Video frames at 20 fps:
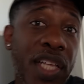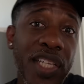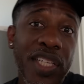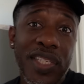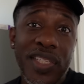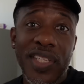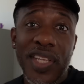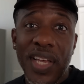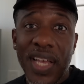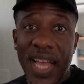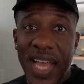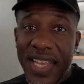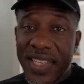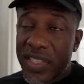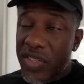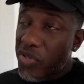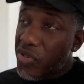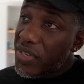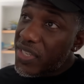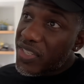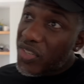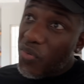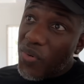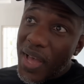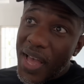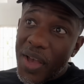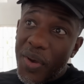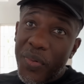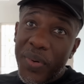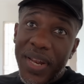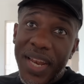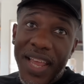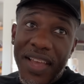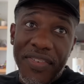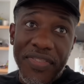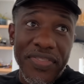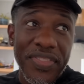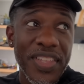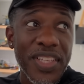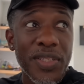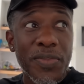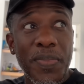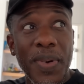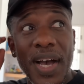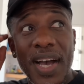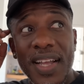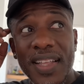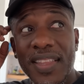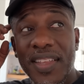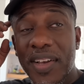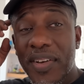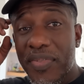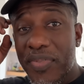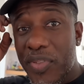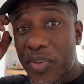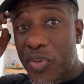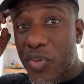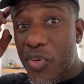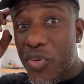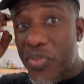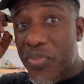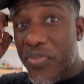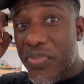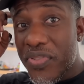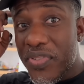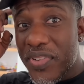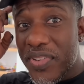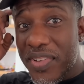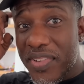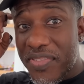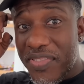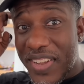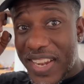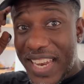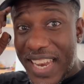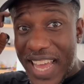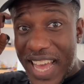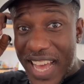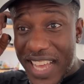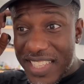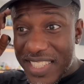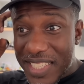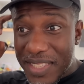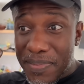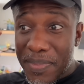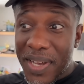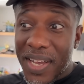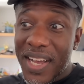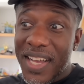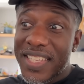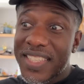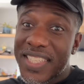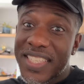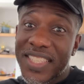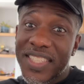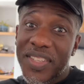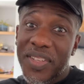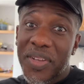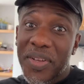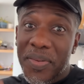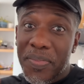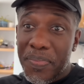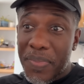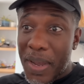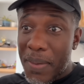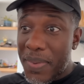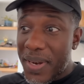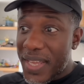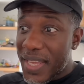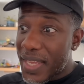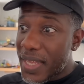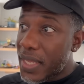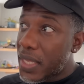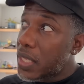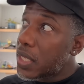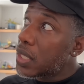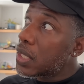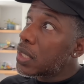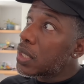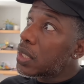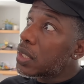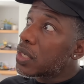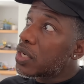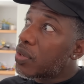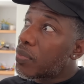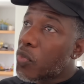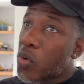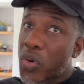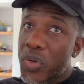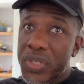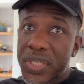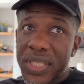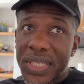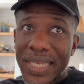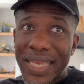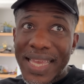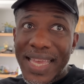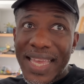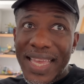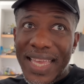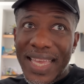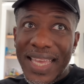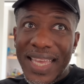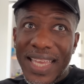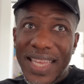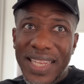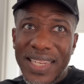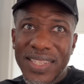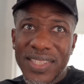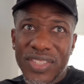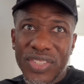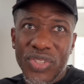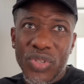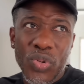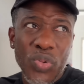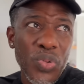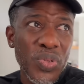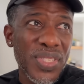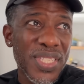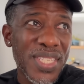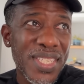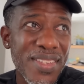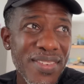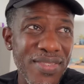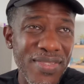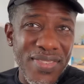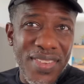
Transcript: So guys, the reason why we left this part of the roof for last is because it's the probably the most invasive.